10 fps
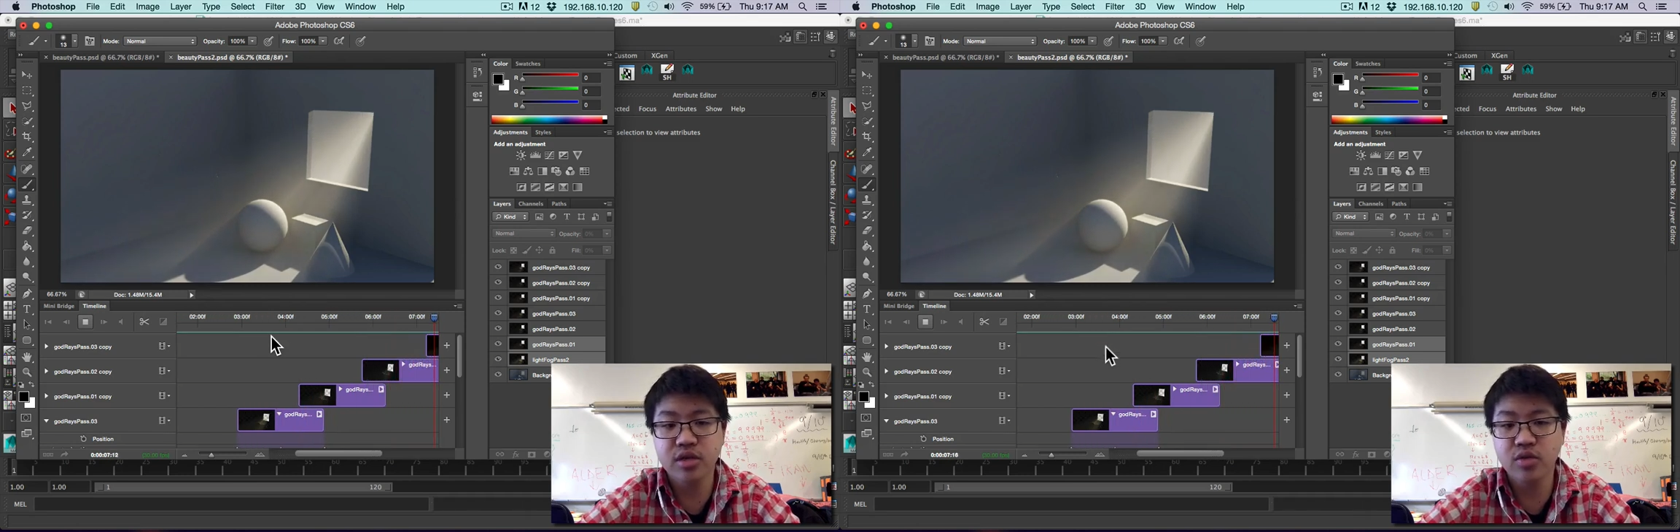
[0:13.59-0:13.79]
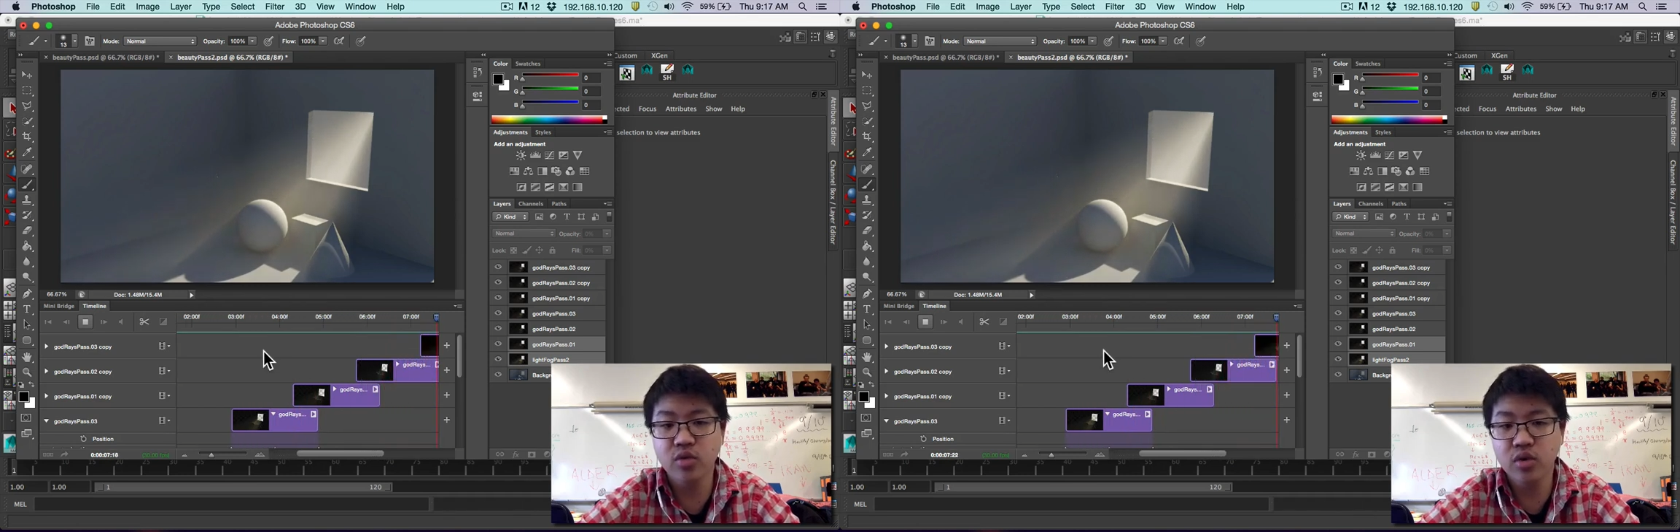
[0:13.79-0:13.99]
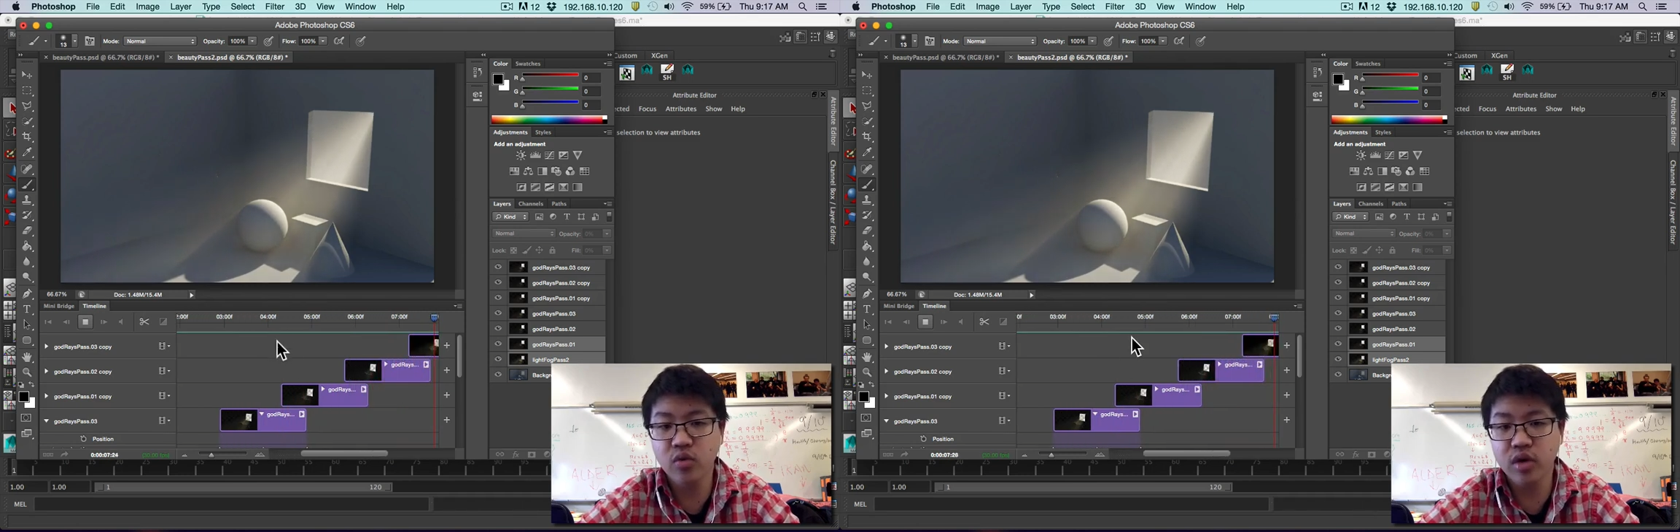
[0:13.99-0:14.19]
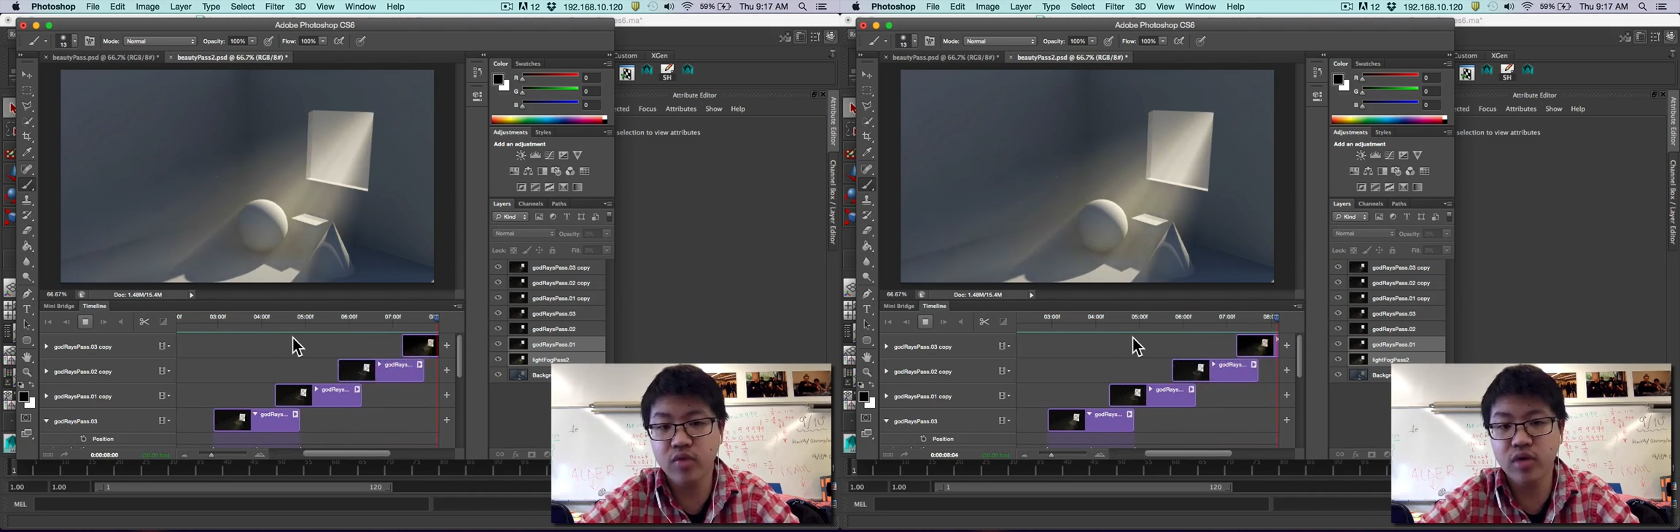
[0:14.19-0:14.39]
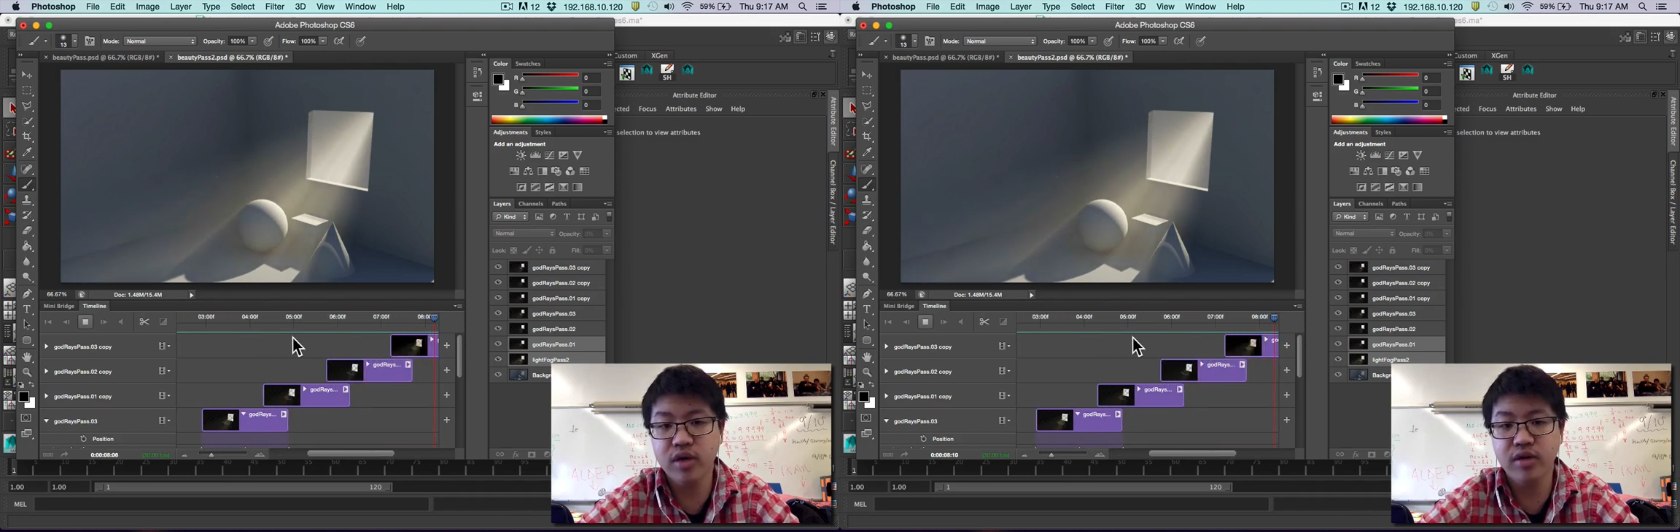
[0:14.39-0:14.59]
You wouldn't want
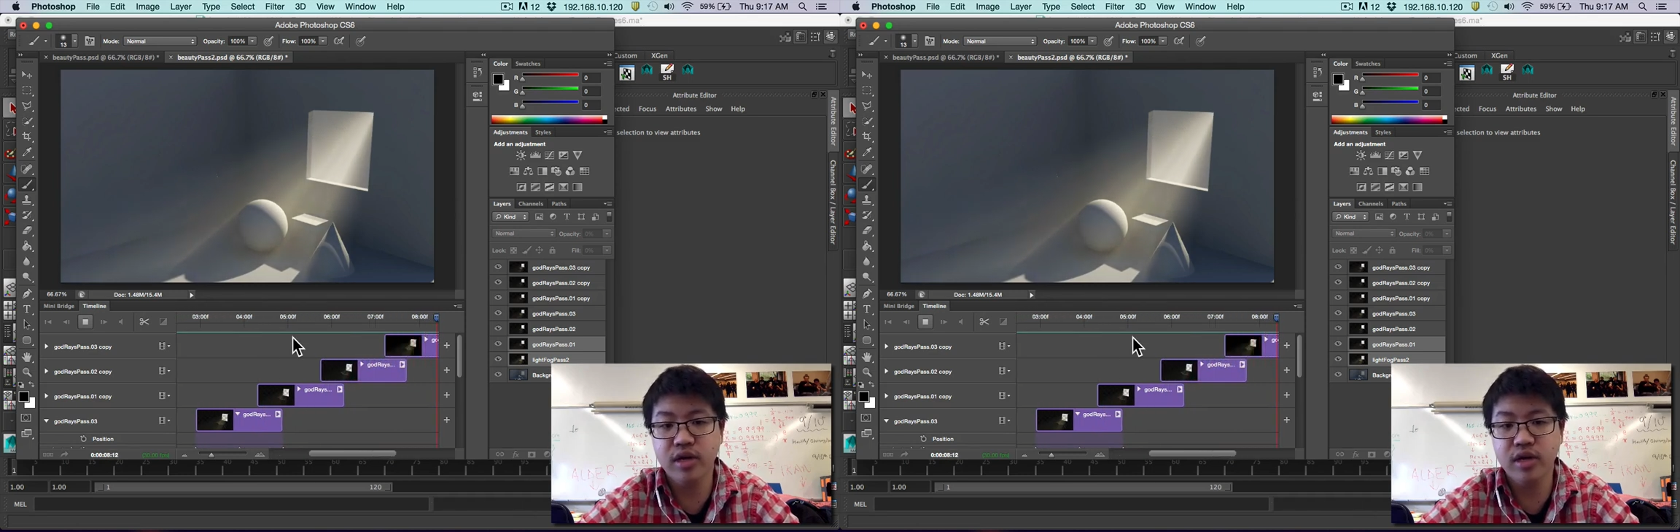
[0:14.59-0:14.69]
to render